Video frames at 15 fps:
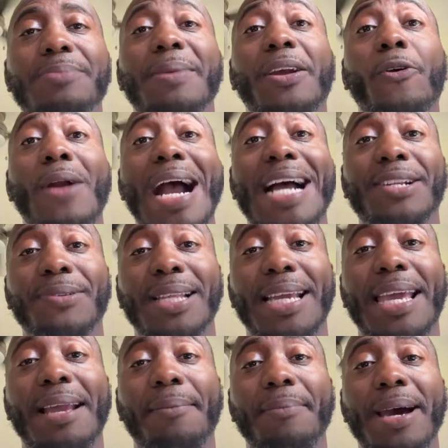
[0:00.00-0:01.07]
gradually
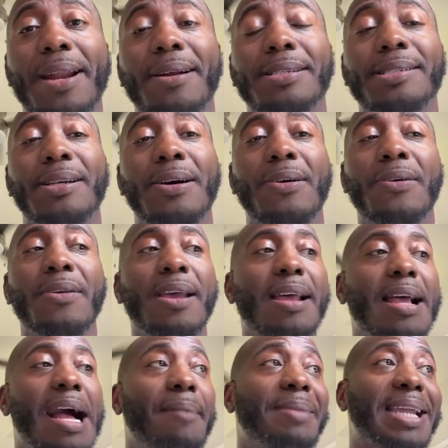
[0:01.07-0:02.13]
getting better. So
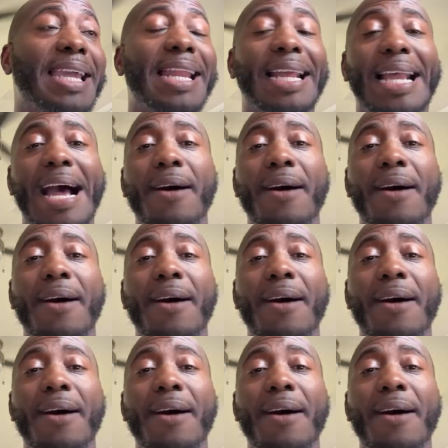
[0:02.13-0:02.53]
I've been getting